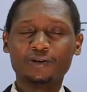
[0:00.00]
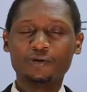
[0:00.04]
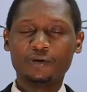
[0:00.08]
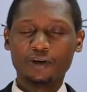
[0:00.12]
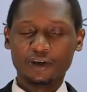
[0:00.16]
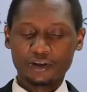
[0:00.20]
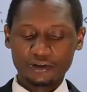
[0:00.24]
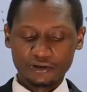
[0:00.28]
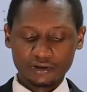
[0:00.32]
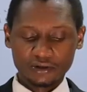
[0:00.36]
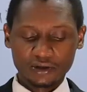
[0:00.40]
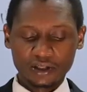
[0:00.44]

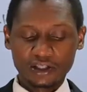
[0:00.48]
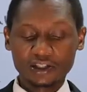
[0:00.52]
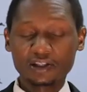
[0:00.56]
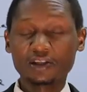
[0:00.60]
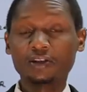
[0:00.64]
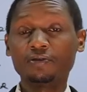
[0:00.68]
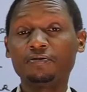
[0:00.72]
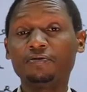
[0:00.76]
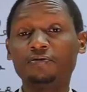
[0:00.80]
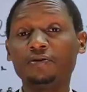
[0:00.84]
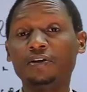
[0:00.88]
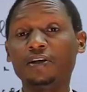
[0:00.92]
when you're
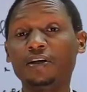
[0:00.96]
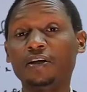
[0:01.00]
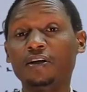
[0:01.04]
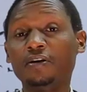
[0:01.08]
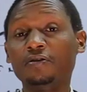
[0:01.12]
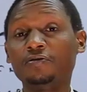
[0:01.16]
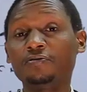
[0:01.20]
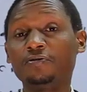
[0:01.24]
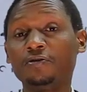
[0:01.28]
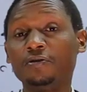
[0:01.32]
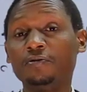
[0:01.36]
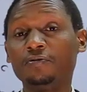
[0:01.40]
receiving
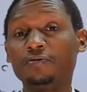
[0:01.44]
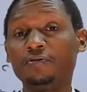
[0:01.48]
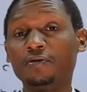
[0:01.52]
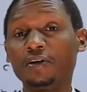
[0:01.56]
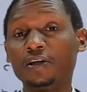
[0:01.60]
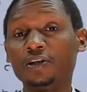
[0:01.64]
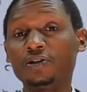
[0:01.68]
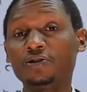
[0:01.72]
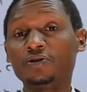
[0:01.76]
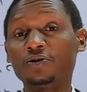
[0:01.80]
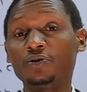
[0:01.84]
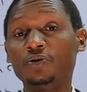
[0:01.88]
gift from
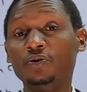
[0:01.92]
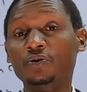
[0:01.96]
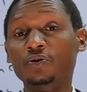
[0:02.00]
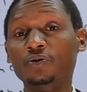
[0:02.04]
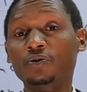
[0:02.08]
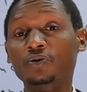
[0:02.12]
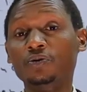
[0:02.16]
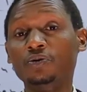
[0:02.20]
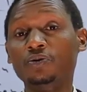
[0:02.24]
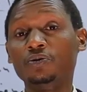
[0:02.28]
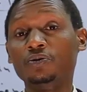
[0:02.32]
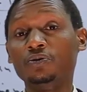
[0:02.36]
friends
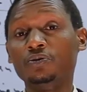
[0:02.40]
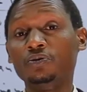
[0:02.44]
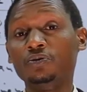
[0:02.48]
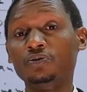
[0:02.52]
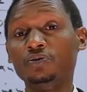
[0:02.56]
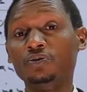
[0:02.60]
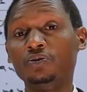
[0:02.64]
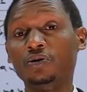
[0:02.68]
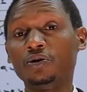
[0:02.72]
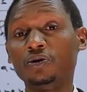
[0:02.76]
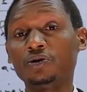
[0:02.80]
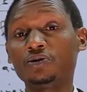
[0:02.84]
who
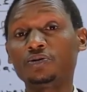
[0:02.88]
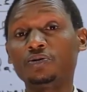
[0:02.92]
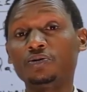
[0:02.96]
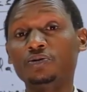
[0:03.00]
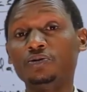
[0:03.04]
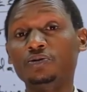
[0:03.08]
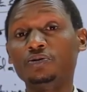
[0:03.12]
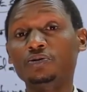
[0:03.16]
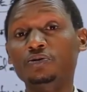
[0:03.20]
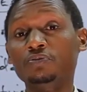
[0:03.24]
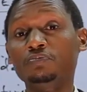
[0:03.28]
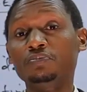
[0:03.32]
you
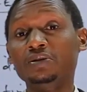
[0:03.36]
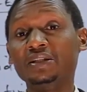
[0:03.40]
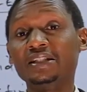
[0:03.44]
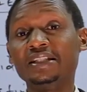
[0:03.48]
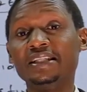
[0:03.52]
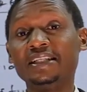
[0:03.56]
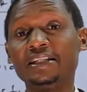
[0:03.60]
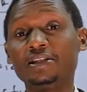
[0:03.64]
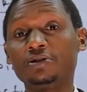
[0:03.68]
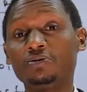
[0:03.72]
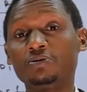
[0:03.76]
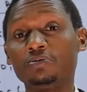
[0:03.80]
also do
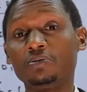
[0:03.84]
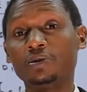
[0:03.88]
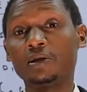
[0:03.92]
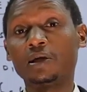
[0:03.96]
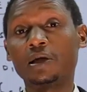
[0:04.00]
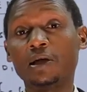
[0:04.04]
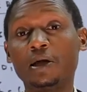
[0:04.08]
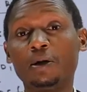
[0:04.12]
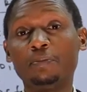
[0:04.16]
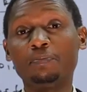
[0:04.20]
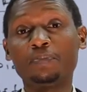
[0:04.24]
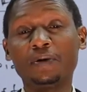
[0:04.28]
business with
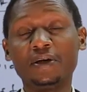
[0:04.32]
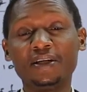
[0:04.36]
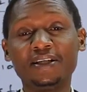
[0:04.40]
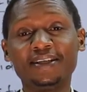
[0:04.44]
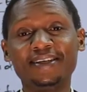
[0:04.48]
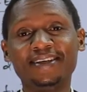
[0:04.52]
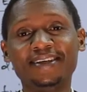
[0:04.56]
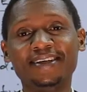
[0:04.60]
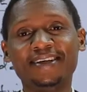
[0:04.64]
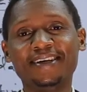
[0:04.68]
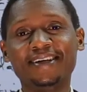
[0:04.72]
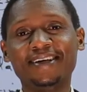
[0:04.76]
the
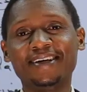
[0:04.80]
company,